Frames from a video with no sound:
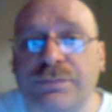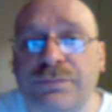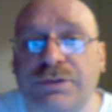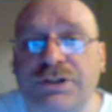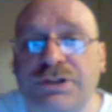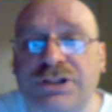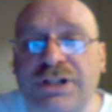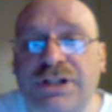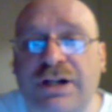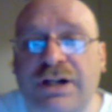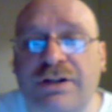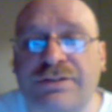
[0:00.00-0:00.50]

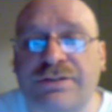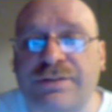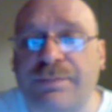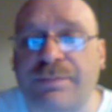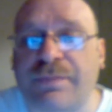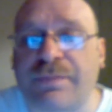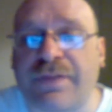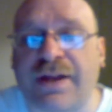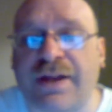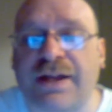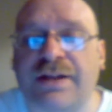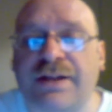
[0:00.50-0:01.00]
share
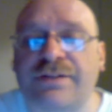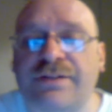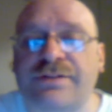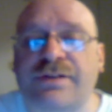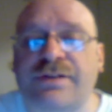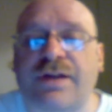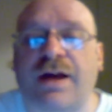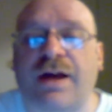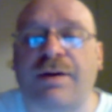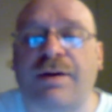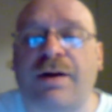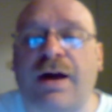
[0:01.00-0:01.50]
some
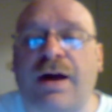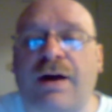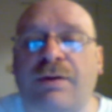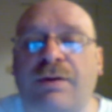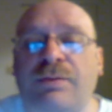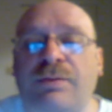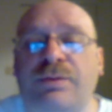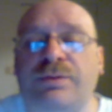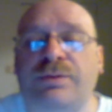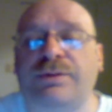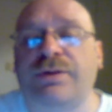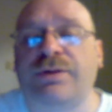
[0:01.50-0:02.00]
things. I, I
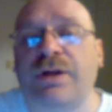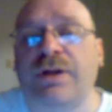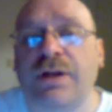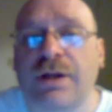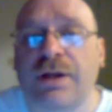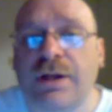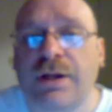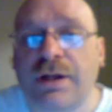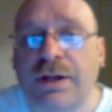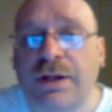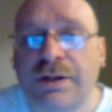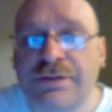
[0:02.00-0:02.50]
will
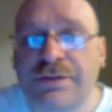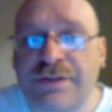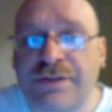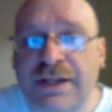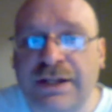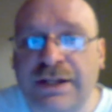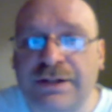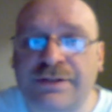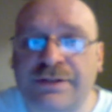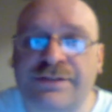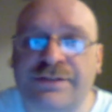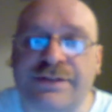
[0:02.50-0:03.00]

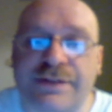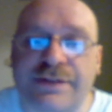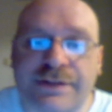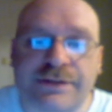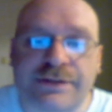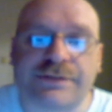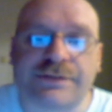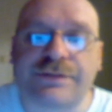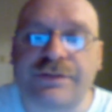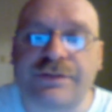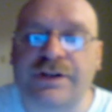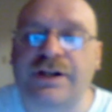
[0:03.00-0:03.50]
say this in
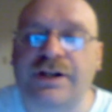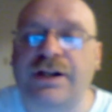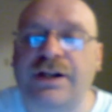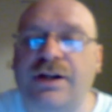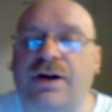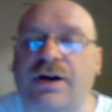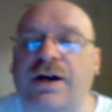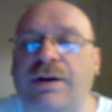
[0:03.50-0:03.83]
this video.